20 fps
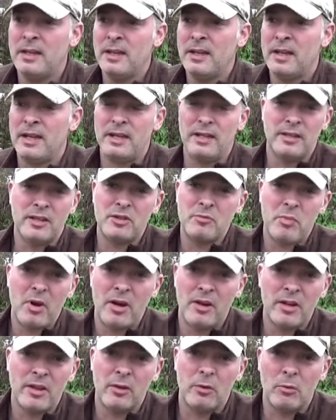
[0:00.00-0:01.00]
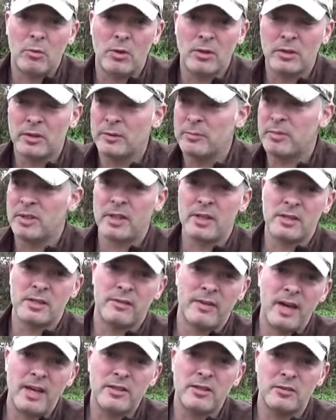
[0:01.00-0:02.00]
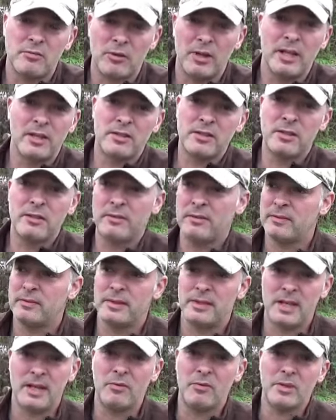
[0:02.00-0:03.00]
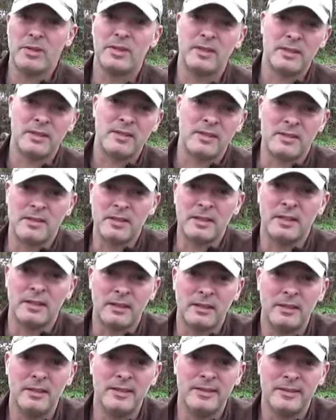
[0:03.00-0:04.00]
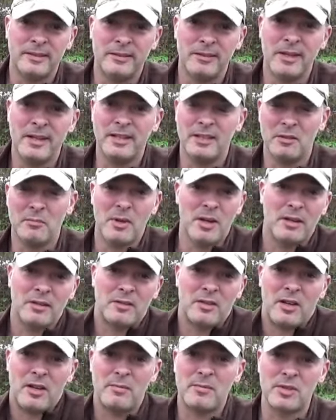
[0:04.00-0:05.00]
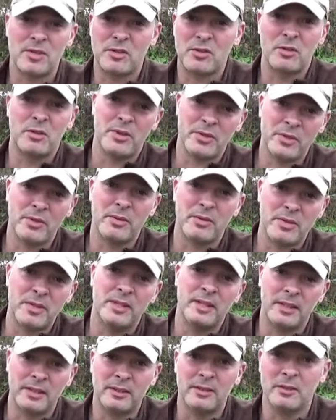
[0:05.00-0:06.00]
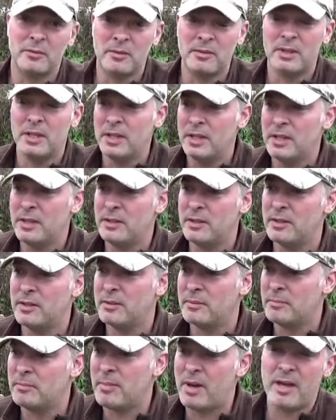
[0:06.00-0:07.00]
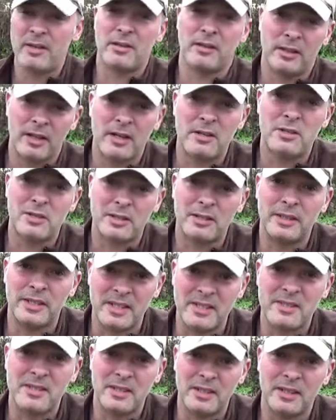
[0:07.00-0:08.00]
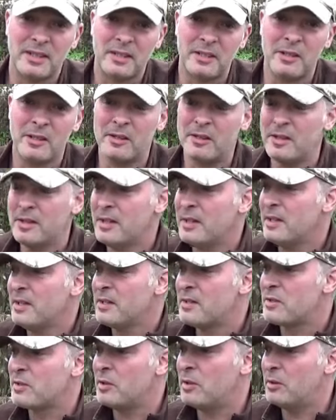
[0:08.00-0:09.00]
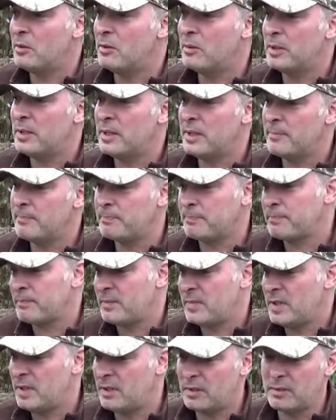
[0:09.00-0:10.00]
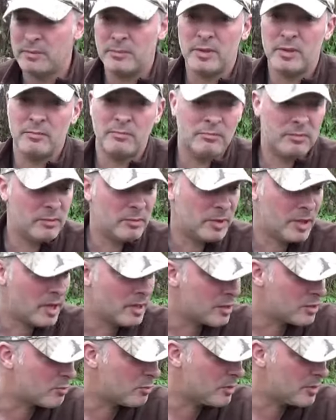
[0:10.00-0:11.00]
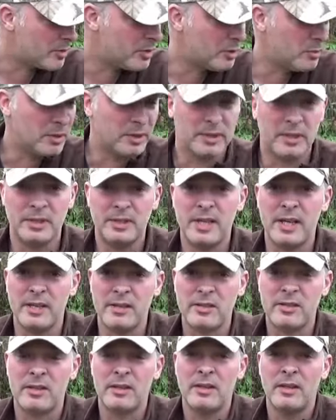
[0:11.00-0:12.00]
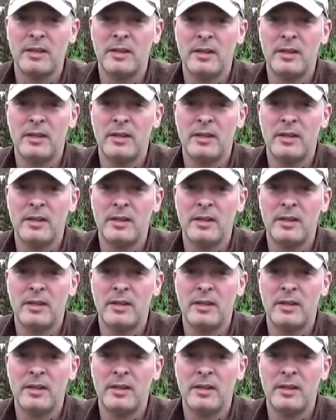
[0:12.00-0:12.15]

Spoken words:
And in this part of the world, because of acid rain and stuff, everything's acidic. Right? In the Maritimes, the soils are acidic. They're pathologically acidic here. So, you know, it'd be, I guess, worth doing the test.